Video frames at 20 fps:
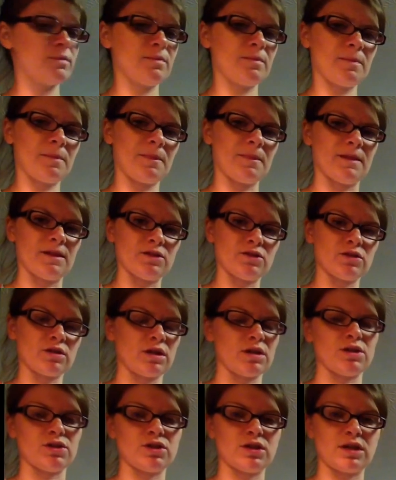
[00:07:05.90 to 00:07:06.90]
I'll just
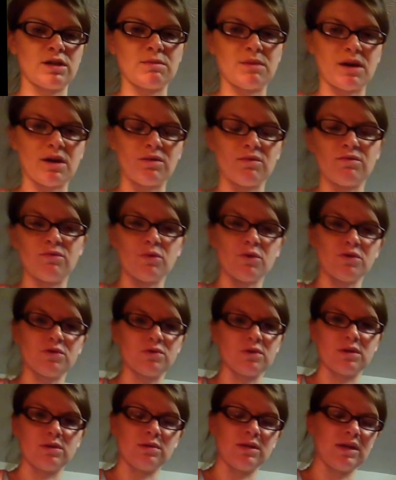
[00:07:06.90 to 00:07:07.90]
kind of shake it back and forth
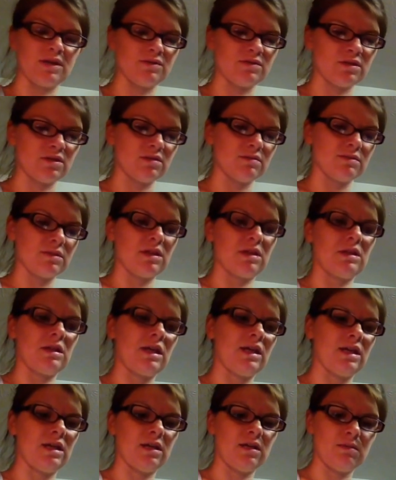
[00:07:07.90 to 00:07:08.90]
so I don't have to get
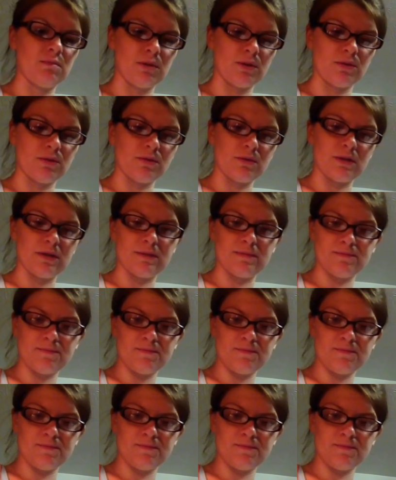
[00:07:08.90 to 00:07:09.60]
lightheaded blowing on it.